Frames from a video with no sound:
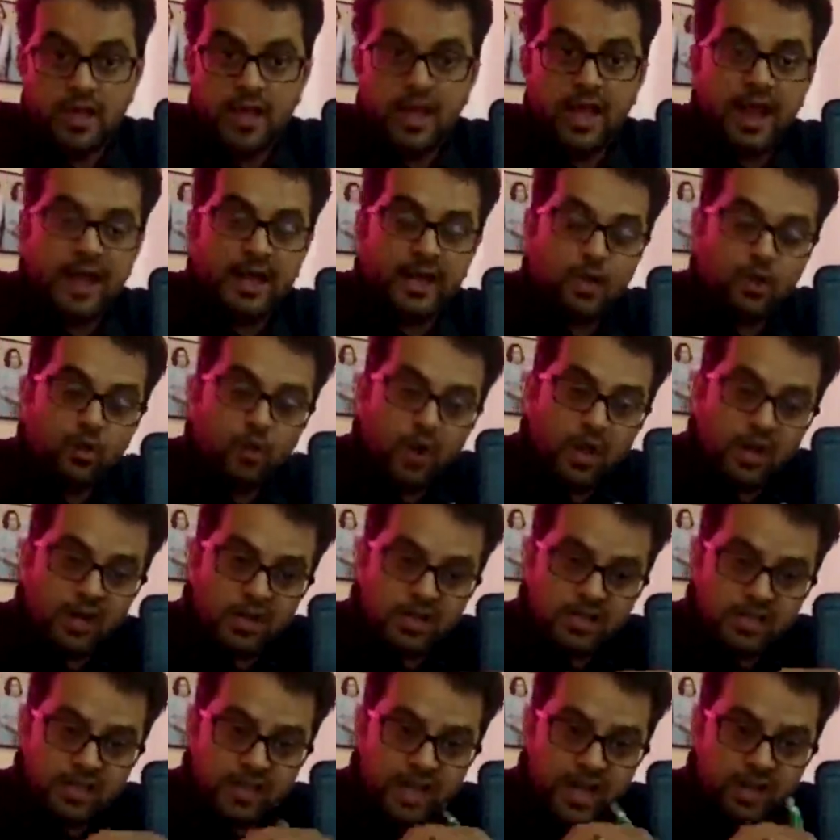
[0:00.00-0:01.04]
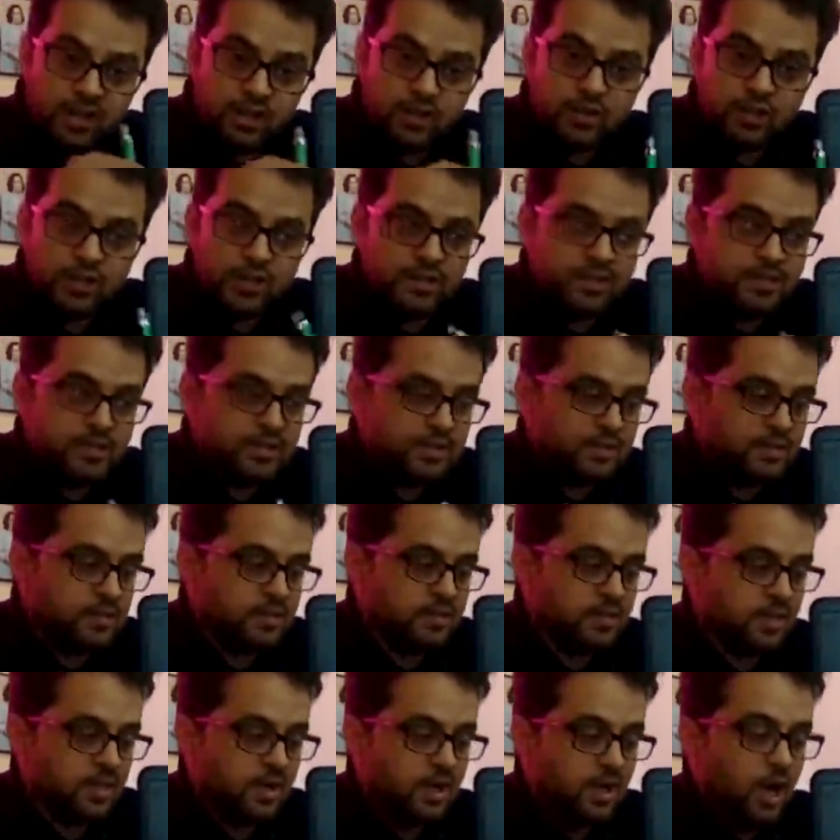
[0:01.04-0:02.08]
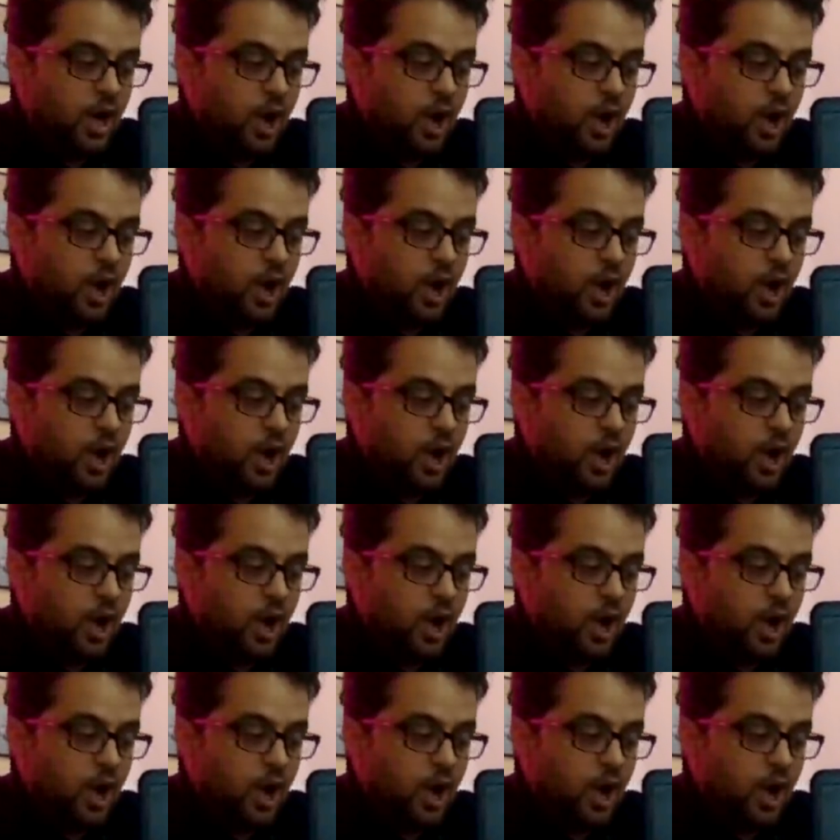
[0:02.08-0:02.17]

And quality assurance is the